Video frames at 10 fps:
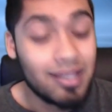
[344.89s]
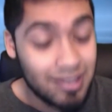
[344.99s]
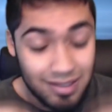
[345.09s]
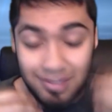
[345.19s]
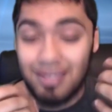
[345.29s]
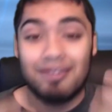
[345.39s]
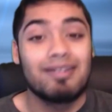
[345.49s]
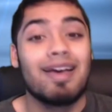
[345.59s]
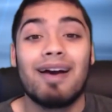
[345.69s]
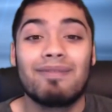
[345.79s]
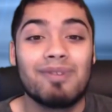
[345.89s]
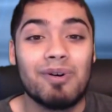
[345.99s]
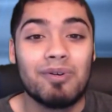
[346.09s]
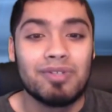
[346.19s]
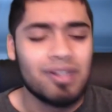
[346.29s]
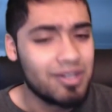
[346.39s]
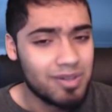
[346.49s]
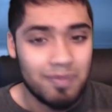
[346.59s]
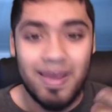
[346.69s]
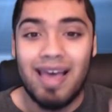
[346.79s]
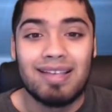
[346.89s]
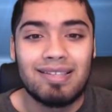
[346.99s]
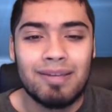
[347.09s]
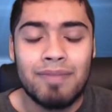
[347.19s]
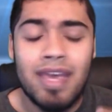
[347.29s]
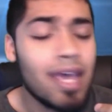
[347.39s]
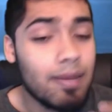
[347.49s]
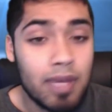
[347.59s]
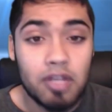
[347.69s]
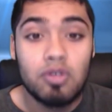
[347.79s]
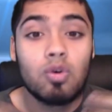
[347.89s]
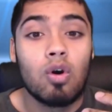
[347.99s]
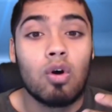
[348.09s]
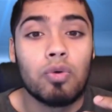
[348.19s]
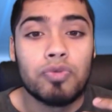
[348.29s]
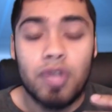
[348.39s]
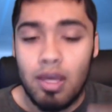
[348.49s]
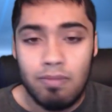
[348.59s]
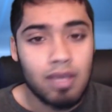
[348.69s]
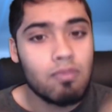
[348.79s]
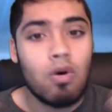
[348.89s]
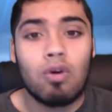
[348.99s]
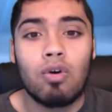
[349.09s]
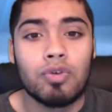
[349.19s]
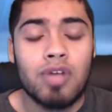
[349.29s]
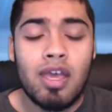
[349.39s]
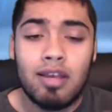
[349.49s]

Continue to have goals, surpass them, and make new goals. Make more goals.